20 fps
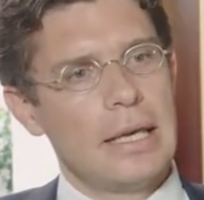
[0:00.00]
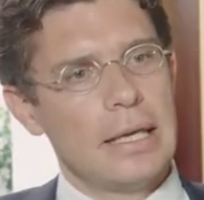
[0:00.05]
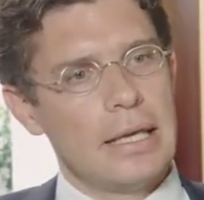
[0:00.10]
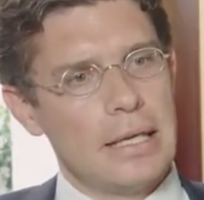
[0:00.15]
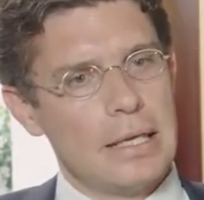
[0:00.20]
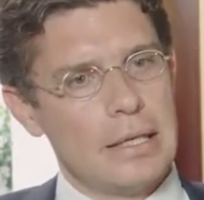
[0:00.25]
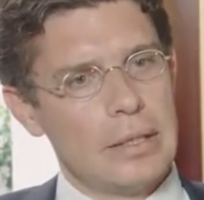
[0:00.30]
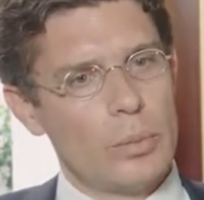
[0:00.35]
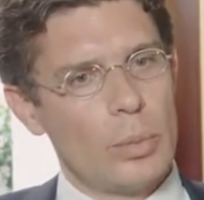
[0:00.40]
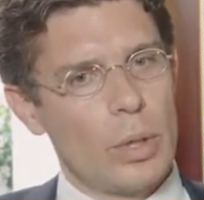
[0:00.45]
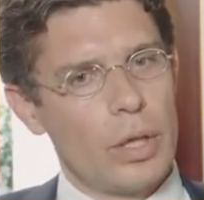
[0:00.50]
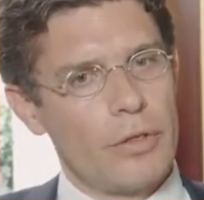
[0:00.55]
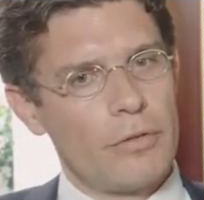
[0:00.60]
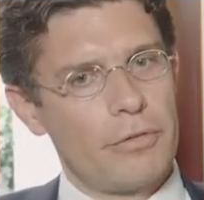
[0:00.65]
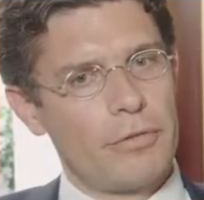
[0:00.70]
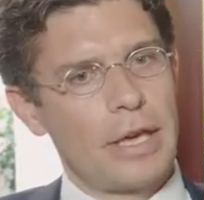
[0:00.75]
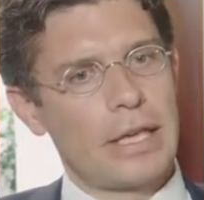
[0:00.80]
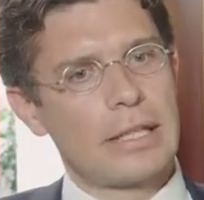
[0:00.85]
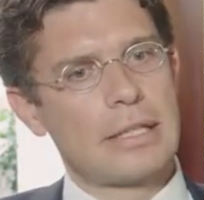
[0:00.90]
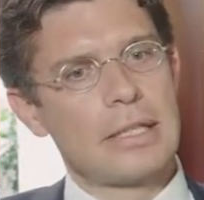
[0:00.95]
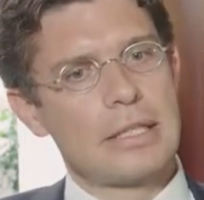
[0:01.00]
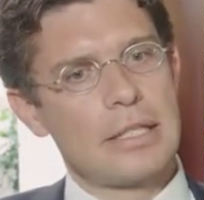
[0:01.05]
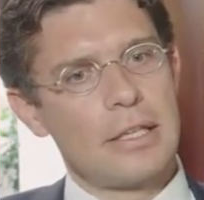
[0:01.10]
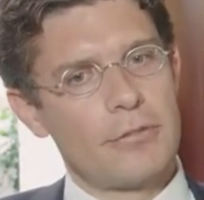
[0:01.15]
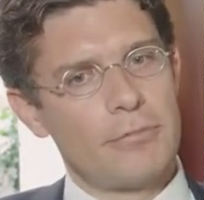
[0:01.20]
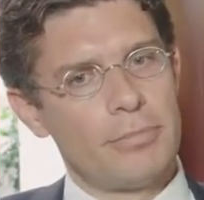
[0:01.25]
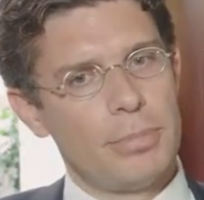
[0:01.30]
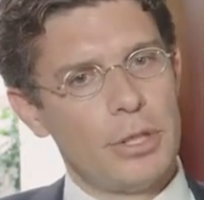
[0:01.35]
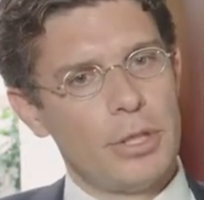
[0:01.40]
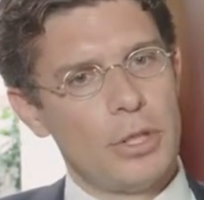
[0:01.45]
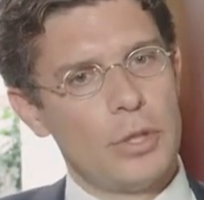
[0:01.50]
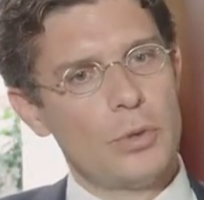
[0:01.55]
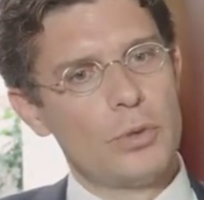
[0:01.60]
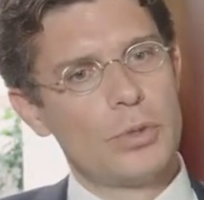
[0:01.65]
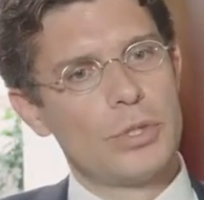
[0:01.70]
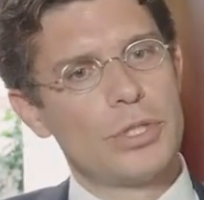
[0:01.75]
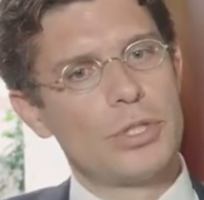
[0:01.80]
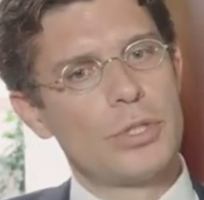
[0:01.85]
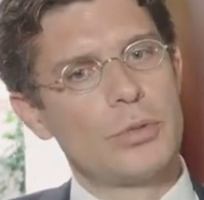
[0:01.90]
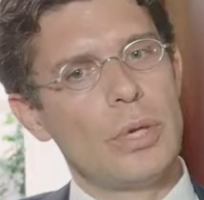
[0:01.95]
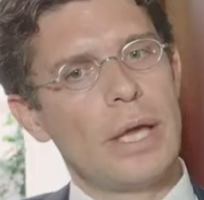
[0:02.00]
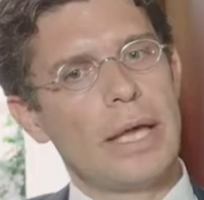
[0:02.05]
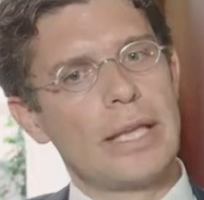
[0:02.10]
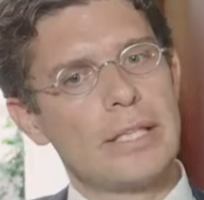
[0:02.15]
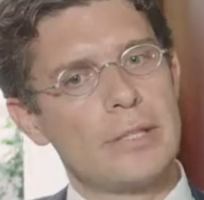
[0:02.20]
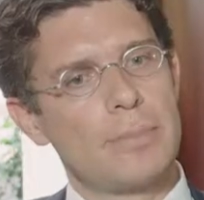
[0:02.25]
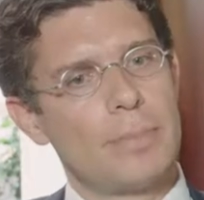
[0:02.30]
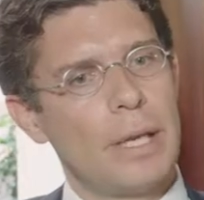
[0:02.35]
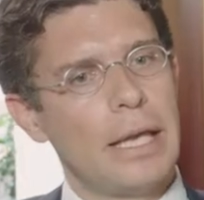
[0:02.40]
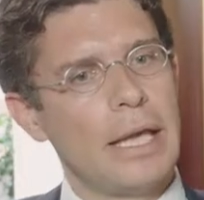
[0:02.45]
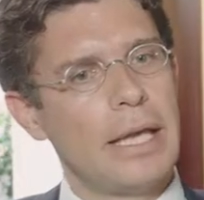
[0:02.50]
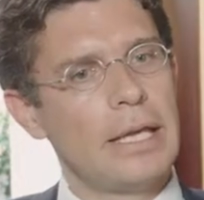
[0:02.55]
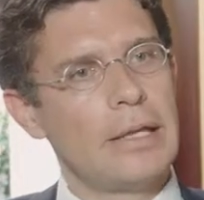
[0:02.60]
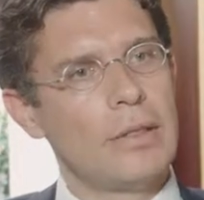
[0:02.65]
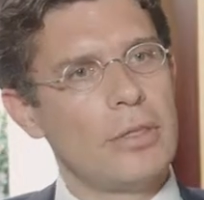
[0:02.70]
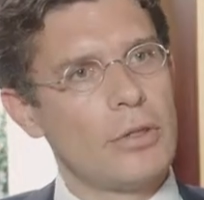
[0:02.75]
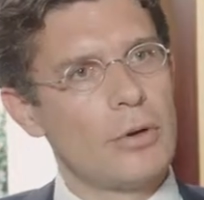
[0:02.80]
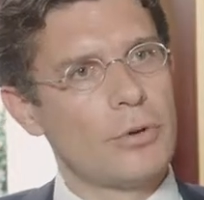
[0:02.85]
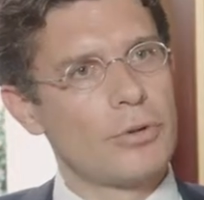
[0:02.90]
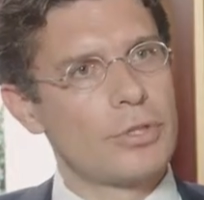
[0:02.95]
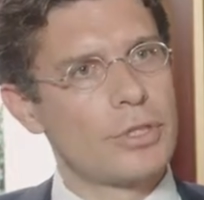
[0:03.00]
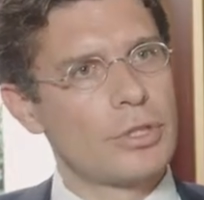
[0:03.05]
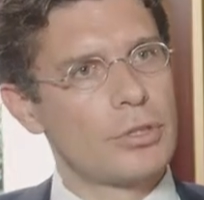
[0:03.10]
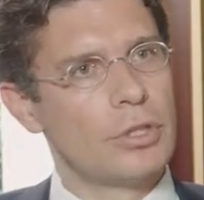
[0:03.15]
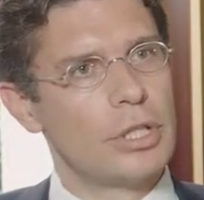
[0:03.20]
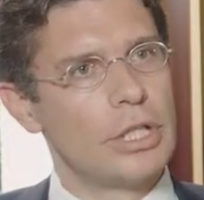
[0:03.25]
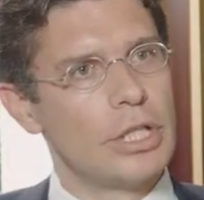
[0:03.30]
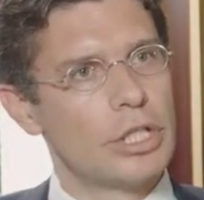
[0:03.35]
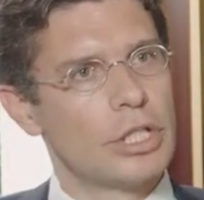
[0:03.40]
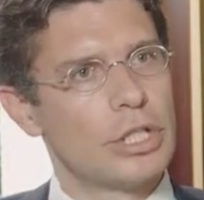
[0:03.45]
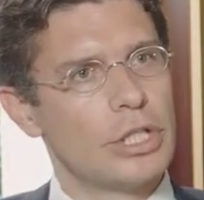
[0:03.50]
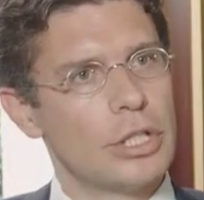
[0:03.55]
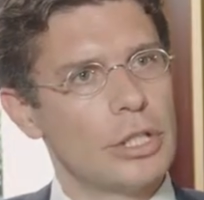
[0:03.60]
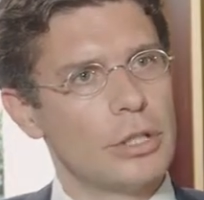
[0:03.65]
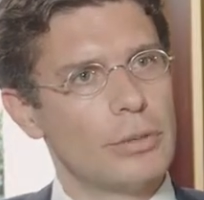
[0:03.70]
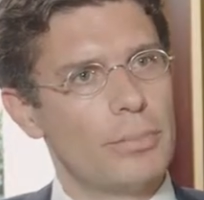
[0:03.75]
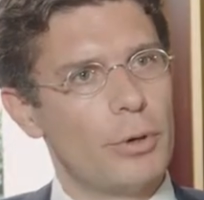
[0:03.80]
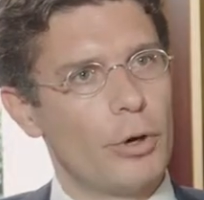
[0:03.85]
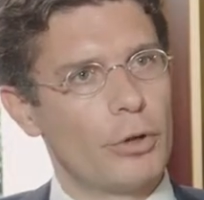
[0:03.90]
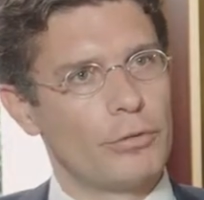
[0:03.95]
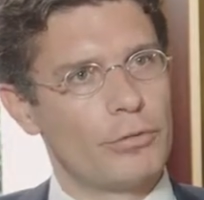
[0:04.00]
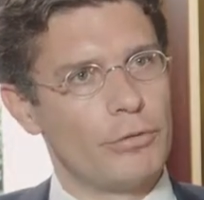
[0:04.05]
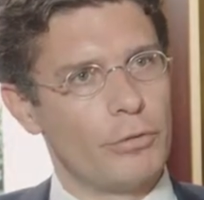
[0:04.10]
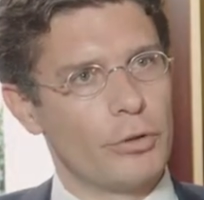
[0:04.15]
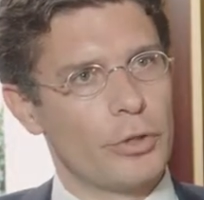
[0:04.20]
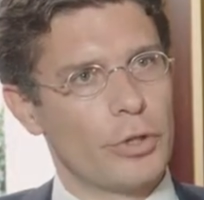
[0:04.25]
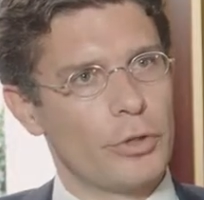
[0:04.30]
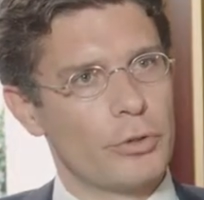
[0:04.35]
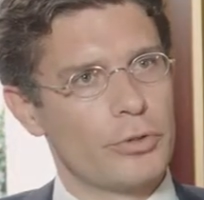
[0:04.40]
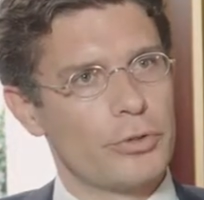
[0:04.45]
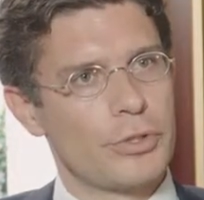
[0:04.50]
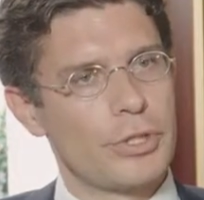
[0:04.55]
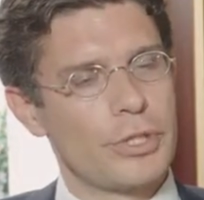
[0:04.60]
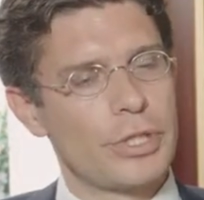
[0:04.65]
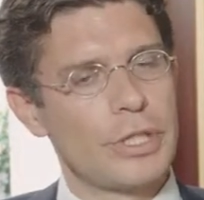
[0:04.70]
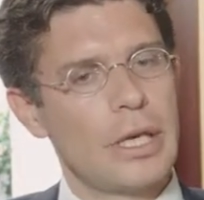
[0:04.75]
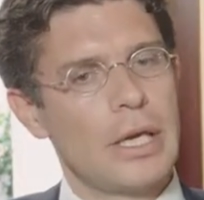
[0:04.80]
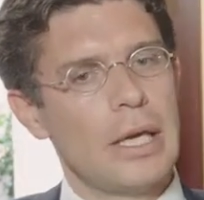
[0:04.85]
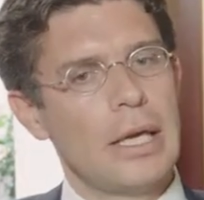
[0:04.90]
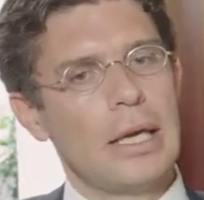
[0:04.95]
while the factors have been used to explain those traditional portfolios.